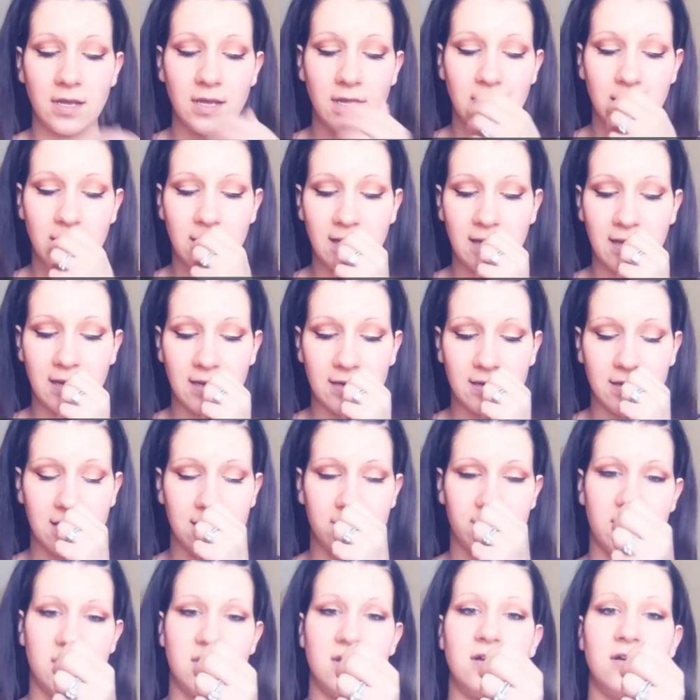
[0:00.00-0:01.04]
and I have a
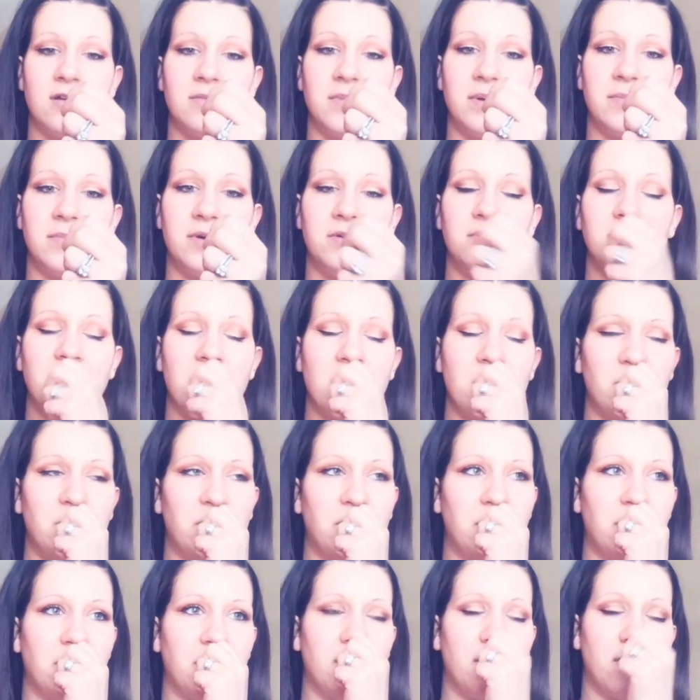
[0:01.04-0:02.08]
hair in my mouth.
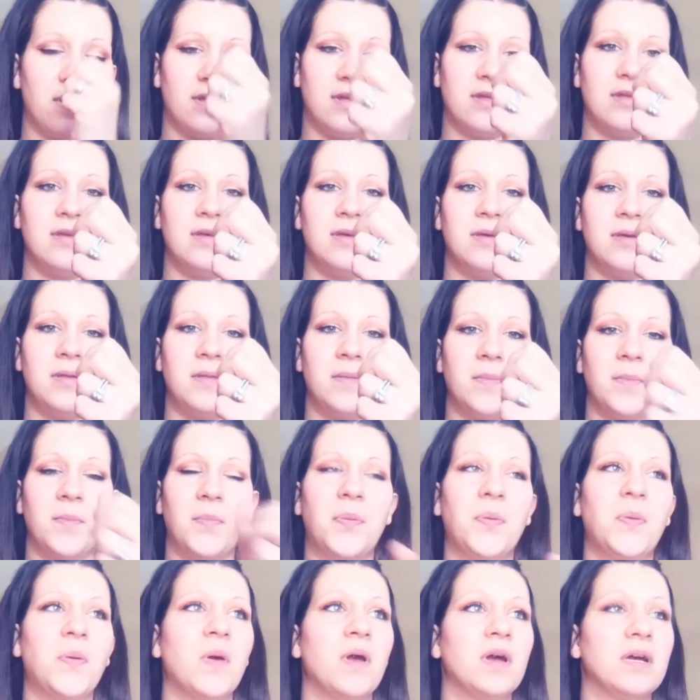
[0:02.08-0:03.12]
Hey